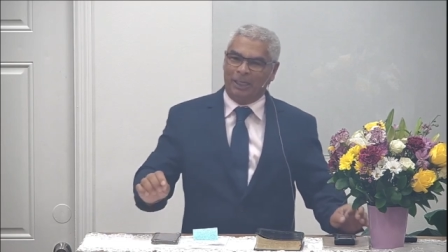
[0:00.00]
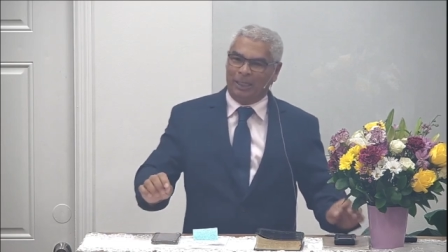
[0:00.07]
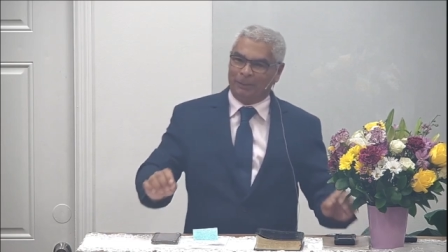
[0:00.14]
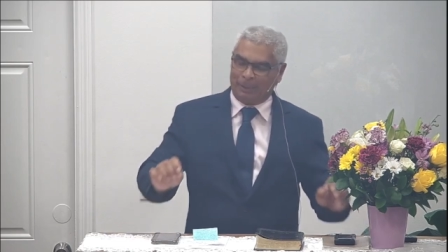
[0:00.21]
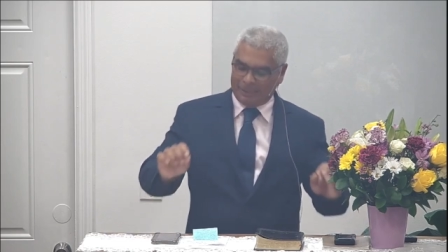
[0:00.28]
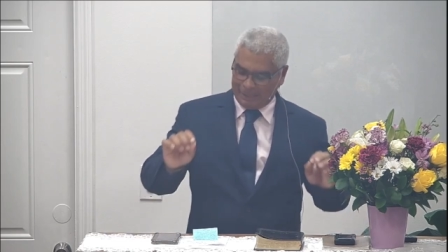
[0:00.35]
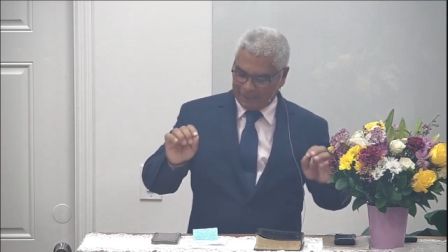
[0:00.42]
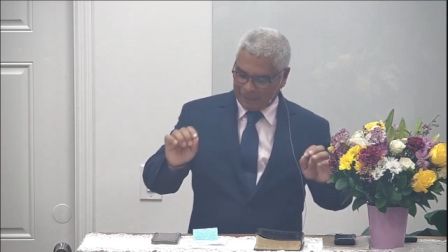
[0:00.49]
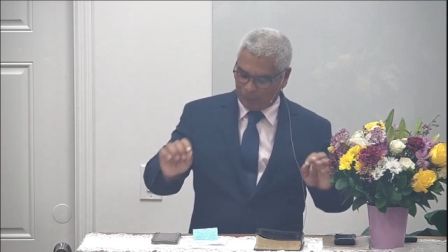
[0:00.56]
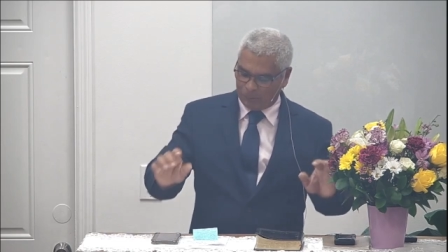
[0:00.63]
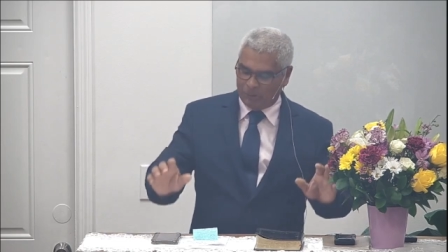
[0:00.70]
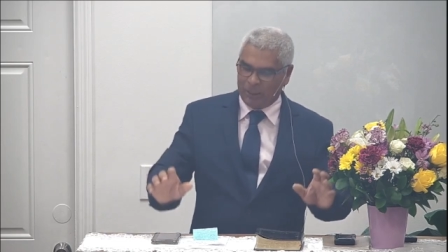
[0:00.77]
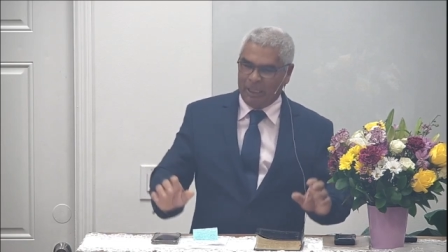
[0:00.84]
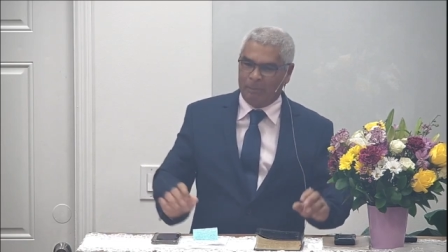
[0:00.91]
But
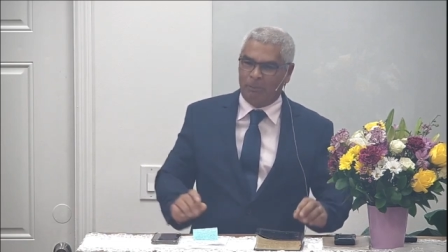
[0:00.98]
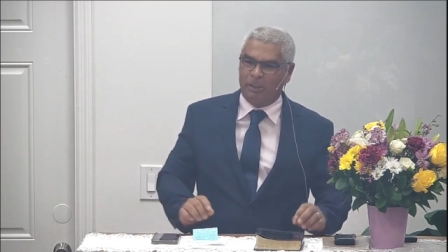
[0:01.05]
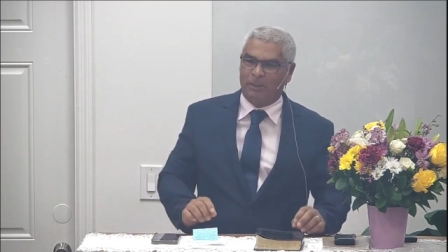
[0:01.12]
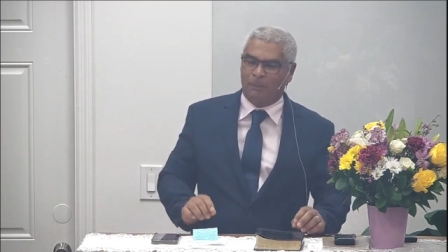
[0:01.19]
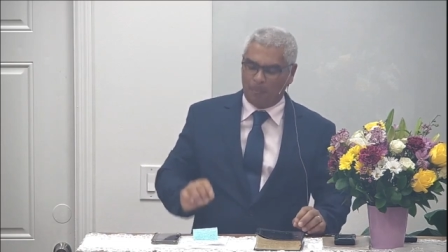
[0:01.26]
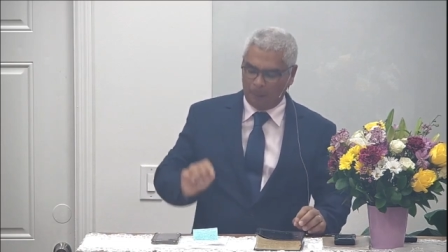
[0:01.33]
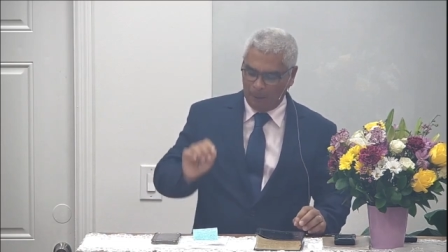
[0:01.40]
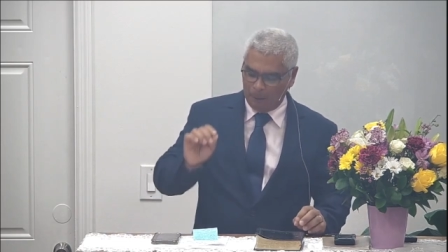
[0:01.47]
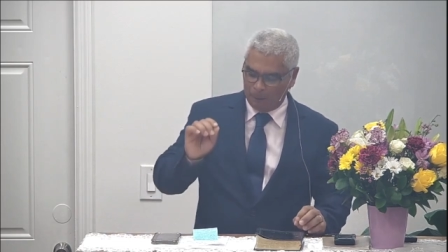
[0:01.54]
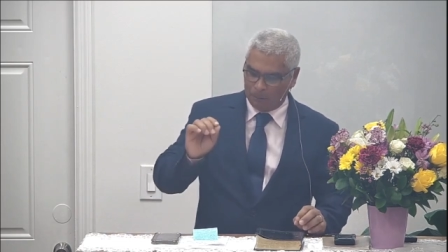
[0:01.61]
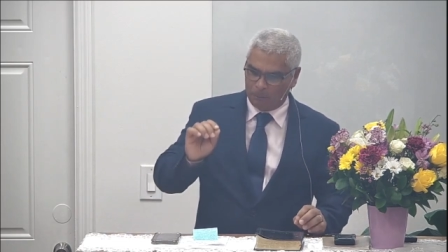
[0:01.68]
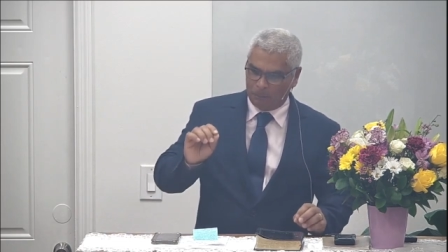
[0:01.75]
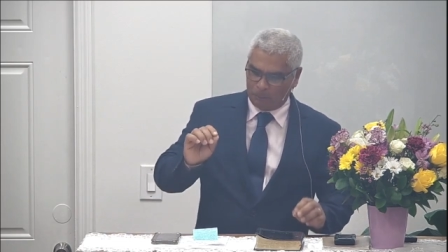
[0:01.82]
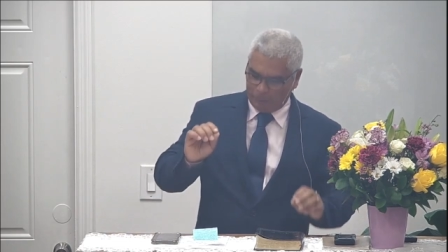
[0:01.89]
today, the Lord
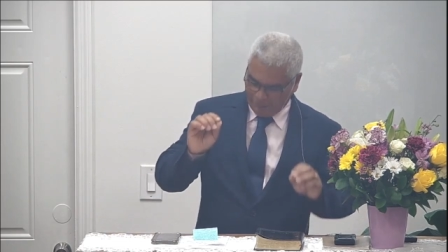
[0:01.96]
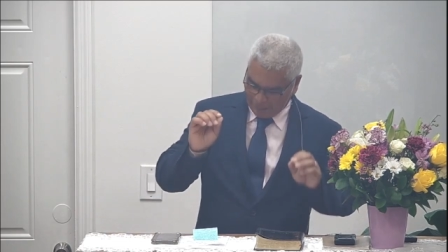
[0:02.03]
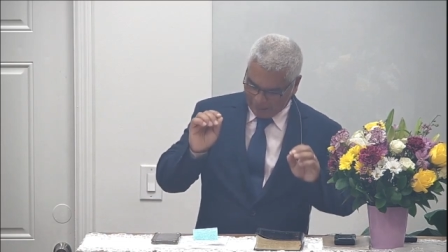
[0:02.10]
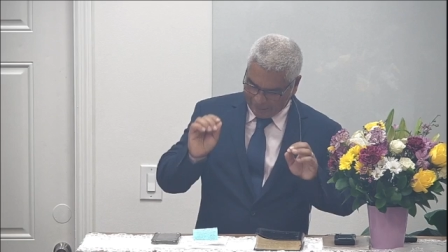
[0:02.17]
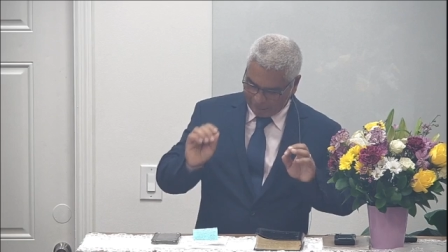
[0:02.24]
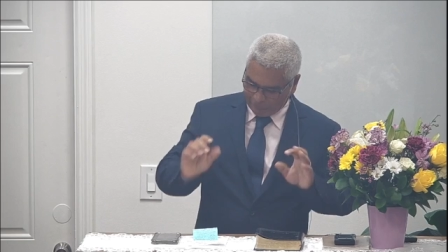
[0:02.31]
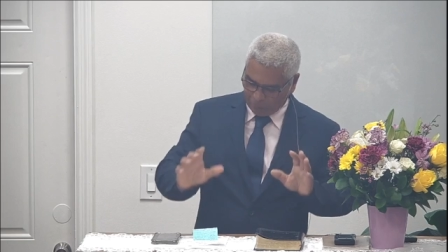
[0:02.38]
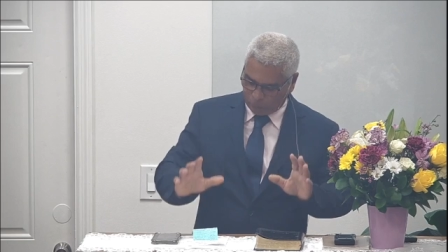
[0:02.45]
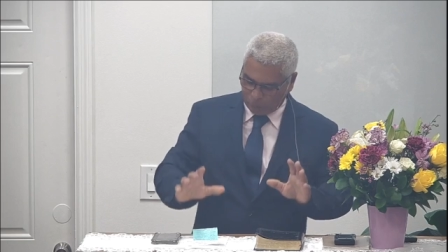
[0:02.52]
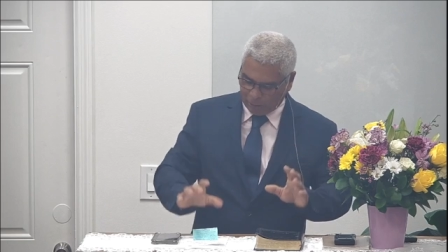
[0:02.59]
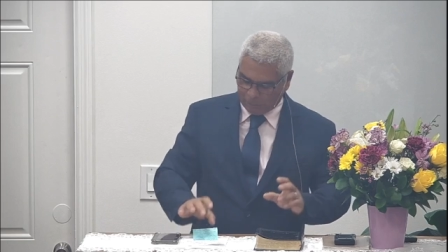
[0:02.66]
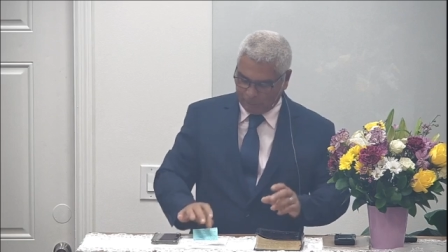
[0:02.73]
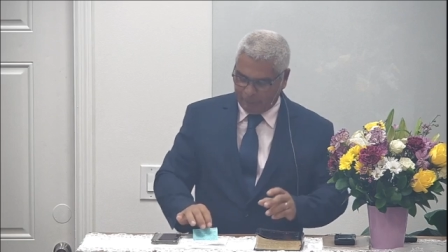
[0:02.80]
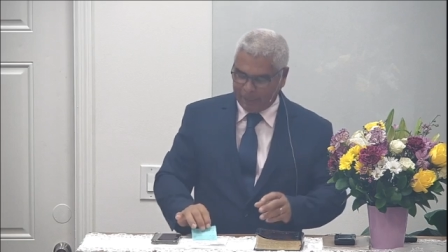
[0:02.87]
was showing that He was
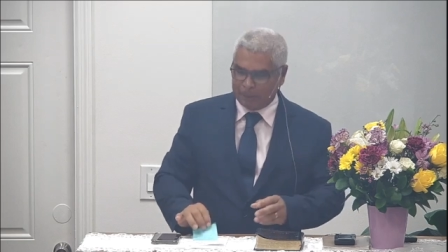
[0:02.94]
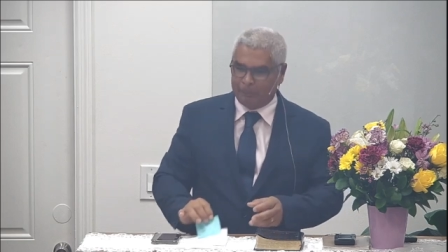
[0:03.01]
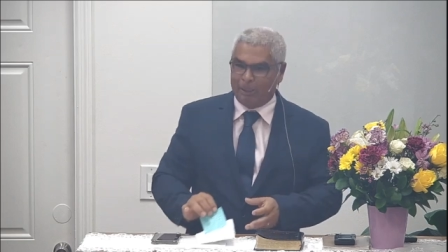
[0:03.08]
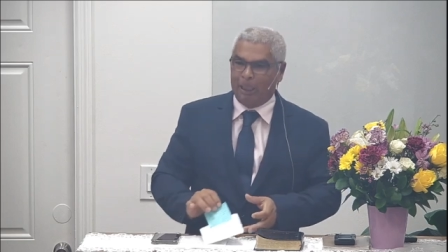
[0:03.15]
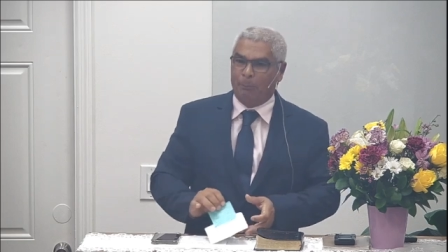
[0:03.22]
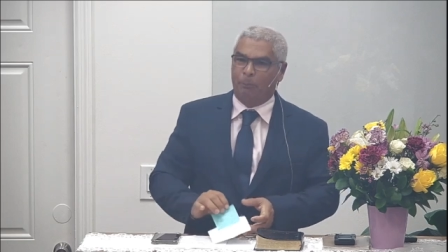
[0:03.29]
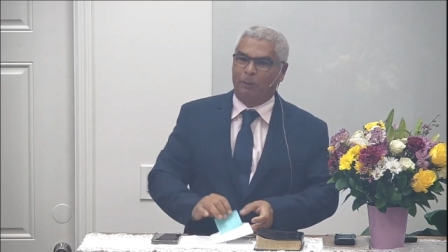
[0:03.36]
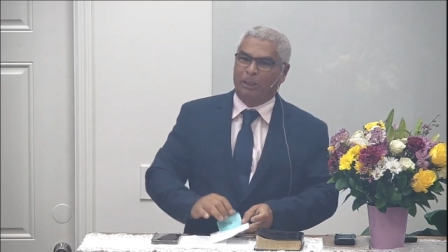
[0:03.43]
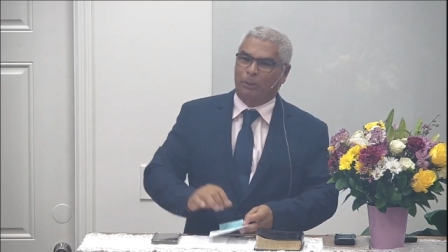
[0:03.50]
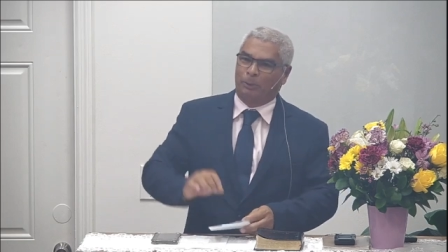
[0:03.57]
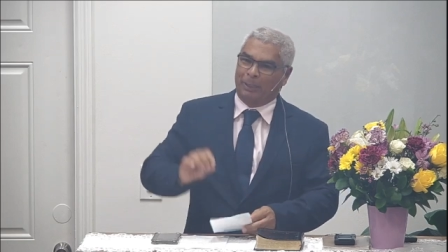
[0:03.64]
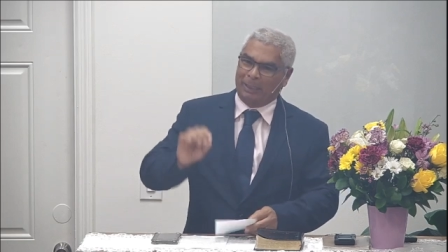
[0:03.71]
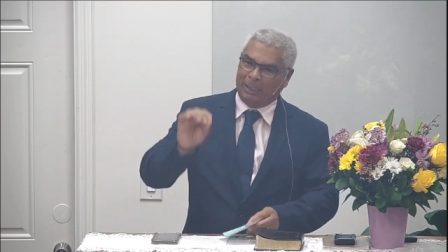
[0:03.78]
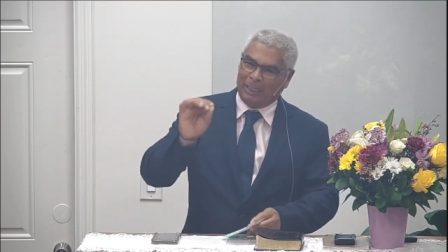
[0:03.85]
removed the
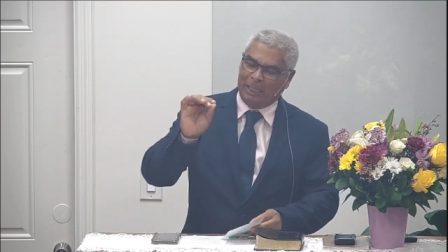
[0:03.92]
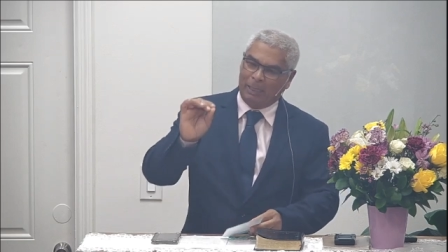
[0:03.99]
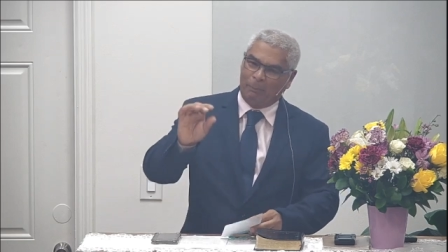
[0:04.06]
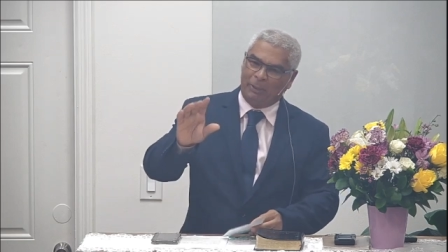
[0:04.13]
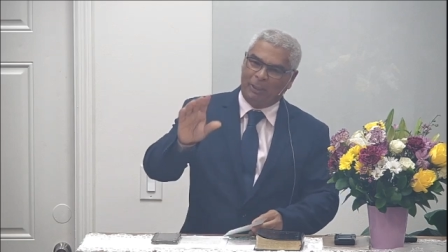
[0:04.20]
shackles